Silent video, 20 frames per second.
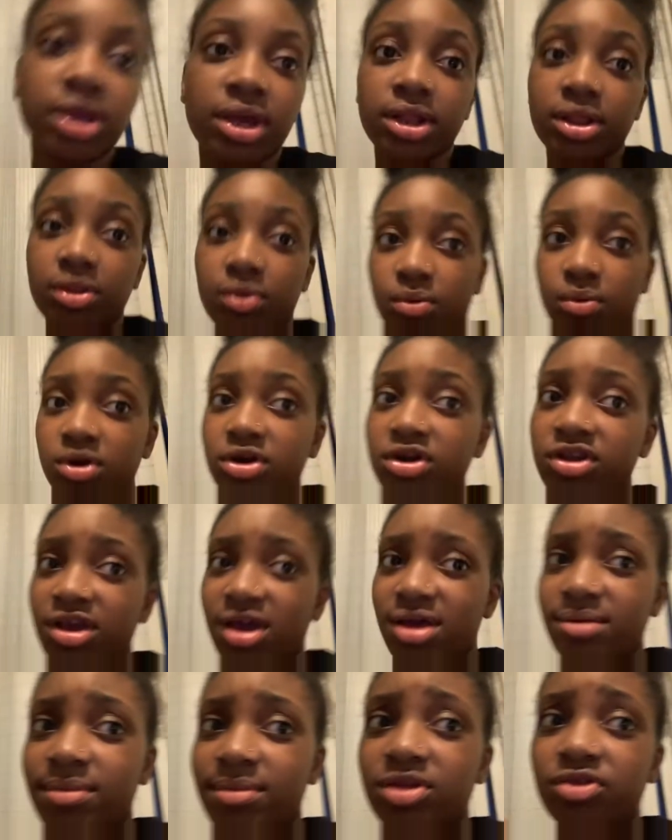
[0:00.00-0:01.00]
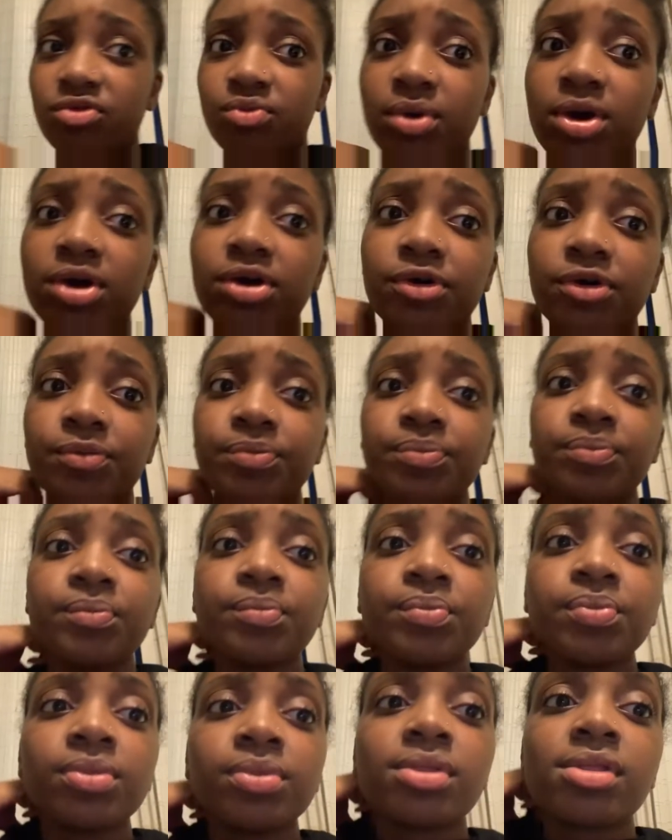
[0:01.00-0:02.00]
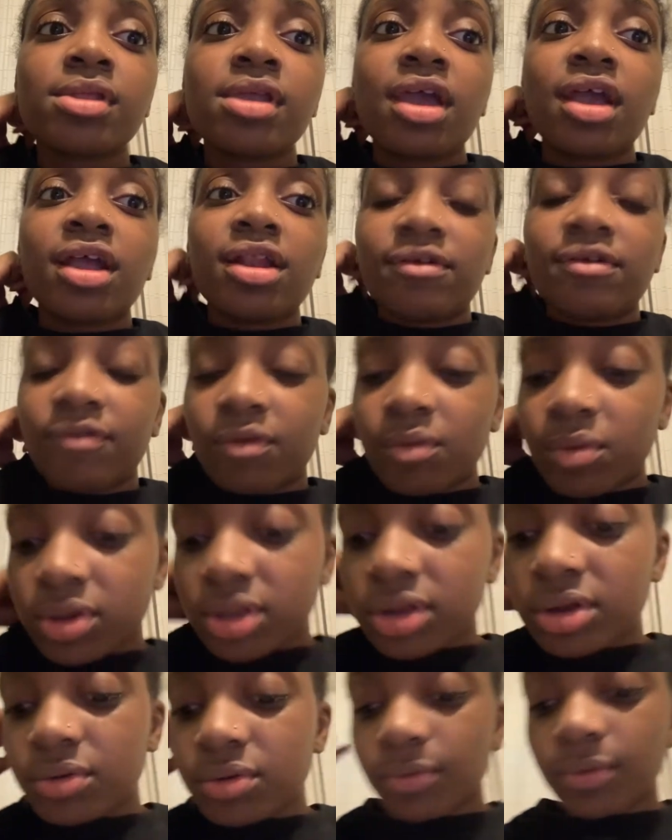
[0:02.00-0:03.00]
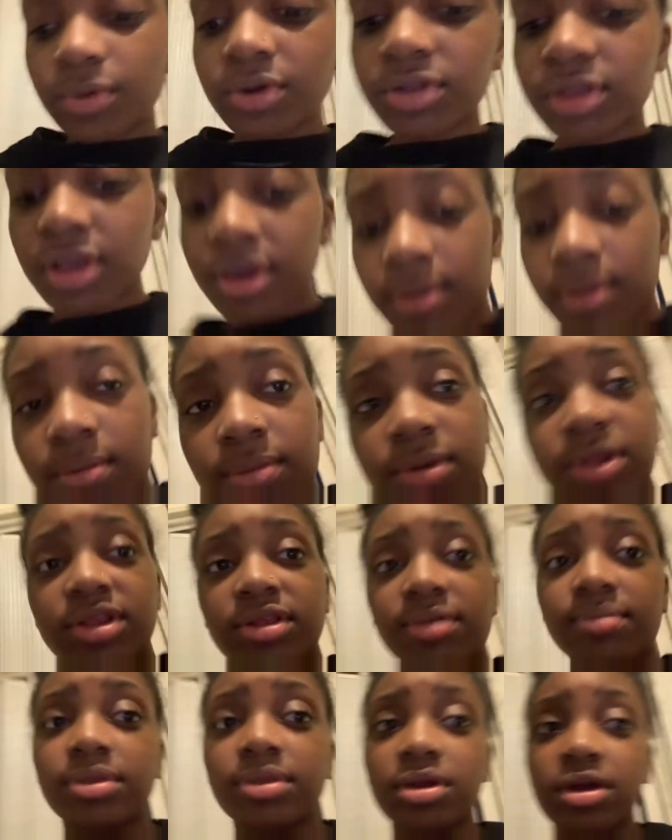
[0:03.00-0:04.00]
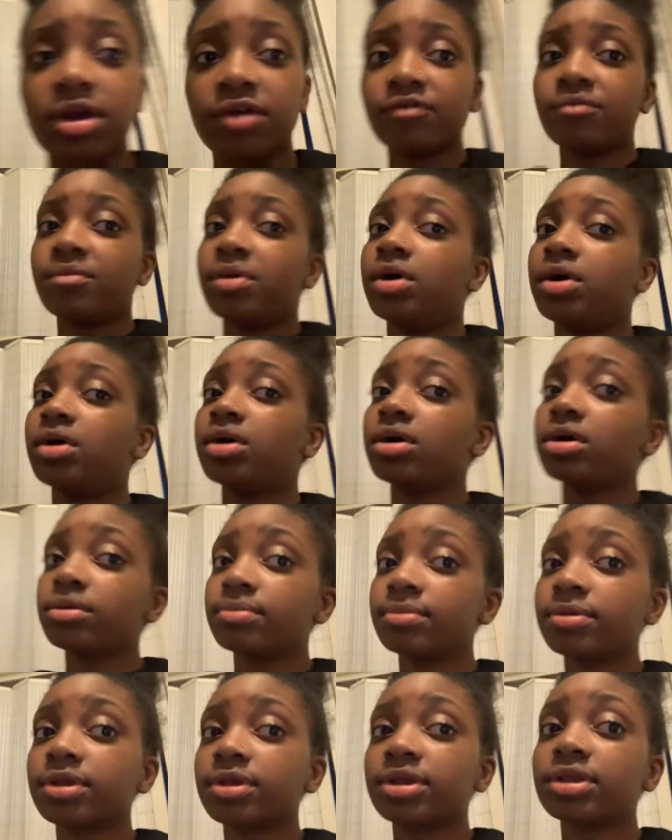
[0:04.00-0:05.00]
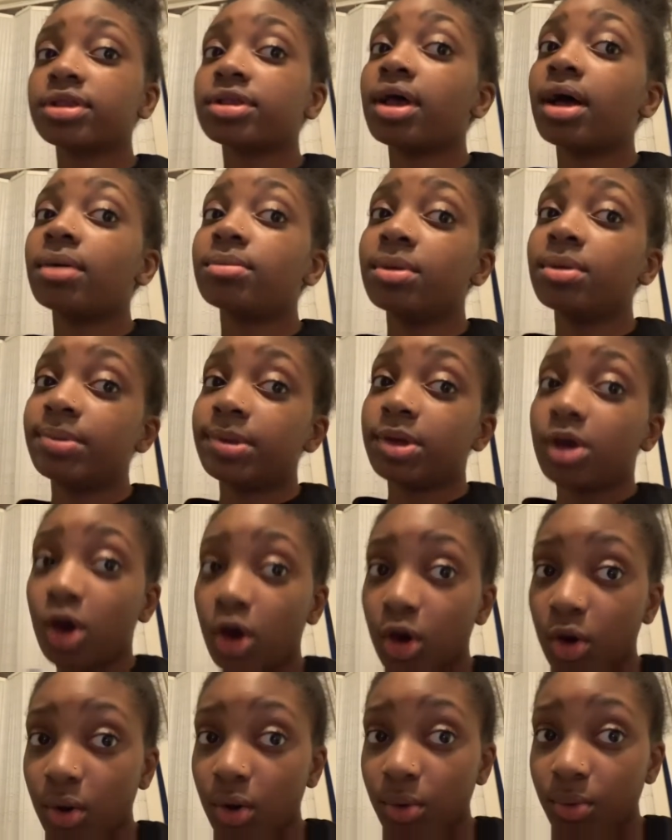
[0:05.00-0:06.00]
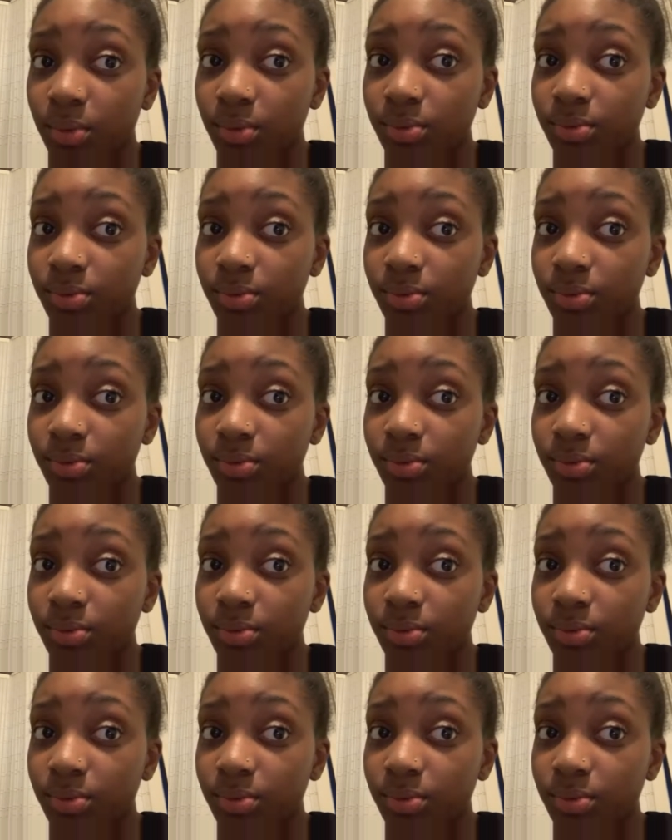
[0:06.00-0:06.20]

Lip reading: in the winter time as well. And if I'm working in the winter time, I'm going to need something to cover my arms because I'm going to be cold.